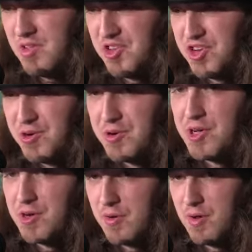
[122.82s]
is
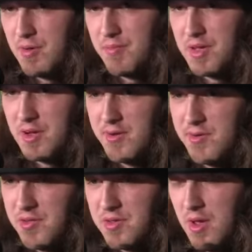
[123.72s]
Cheerio
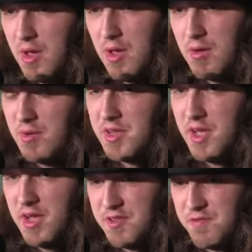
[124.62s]
because when he
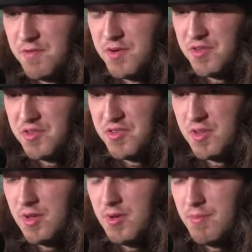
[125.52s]
had his first
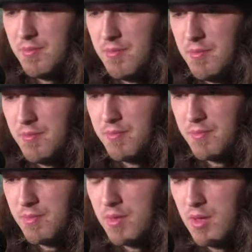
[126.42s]
um,
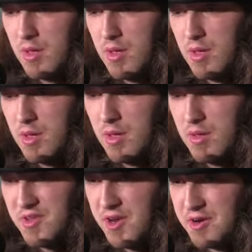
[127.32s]

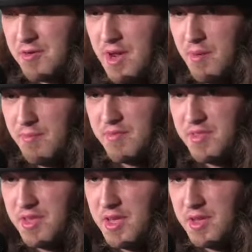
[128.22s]

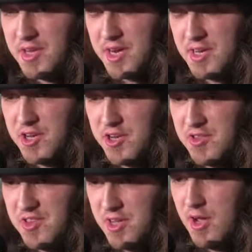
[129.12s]
sonogram, the technician
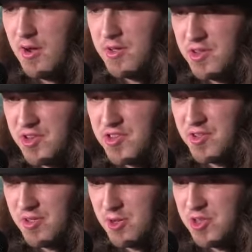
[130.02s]
said, Oh, he's just a
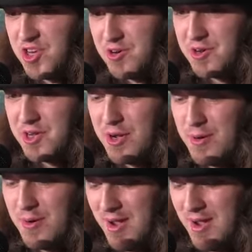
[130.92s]
little Cheerio.